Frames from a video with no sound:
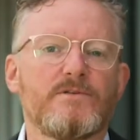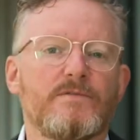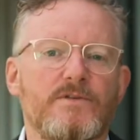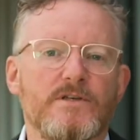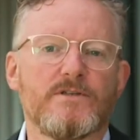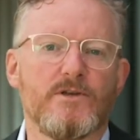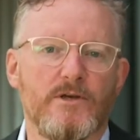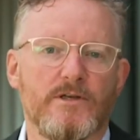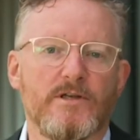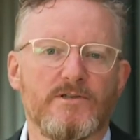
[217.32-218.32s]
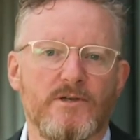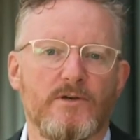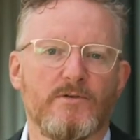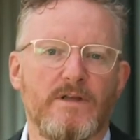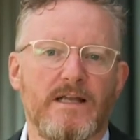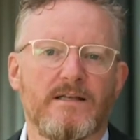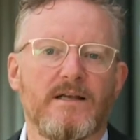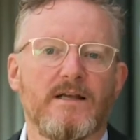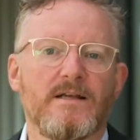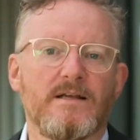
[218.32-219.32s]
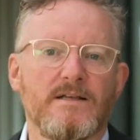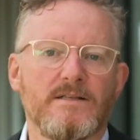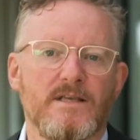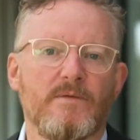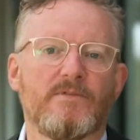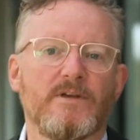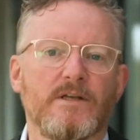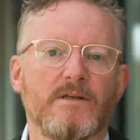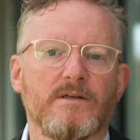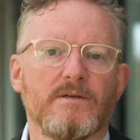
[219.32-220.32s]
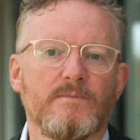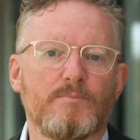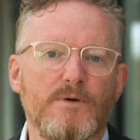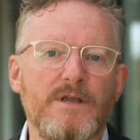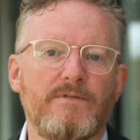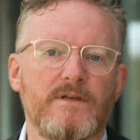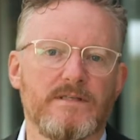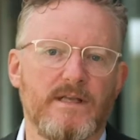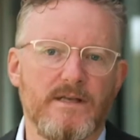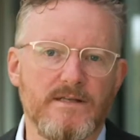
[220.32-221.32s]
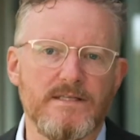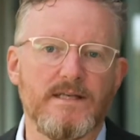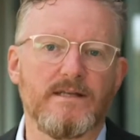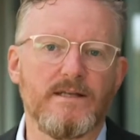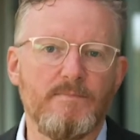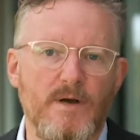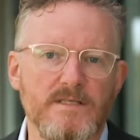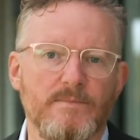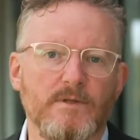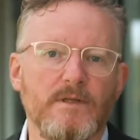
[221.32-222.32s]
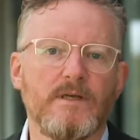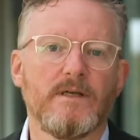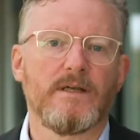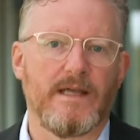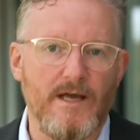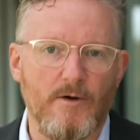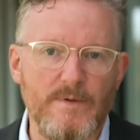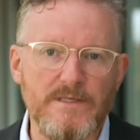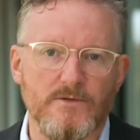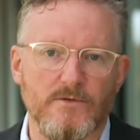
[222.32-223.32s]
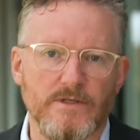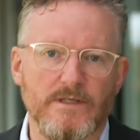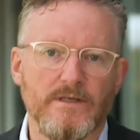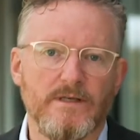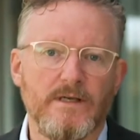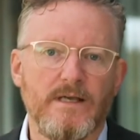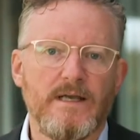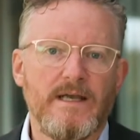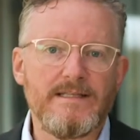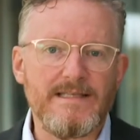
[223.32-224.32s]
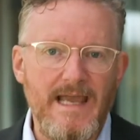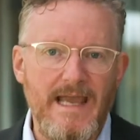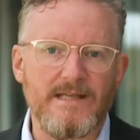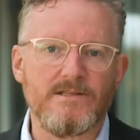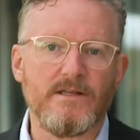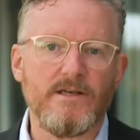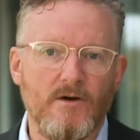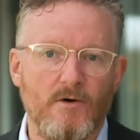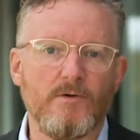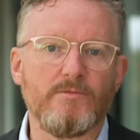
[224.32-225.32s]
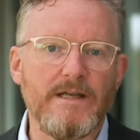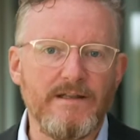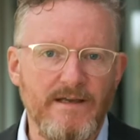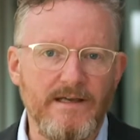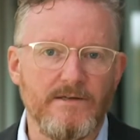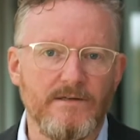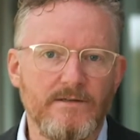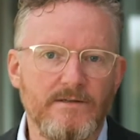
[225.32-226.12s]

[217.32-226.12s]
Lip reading: you've just heard show that something previously considered impossible can now be sorted. It's actually already there.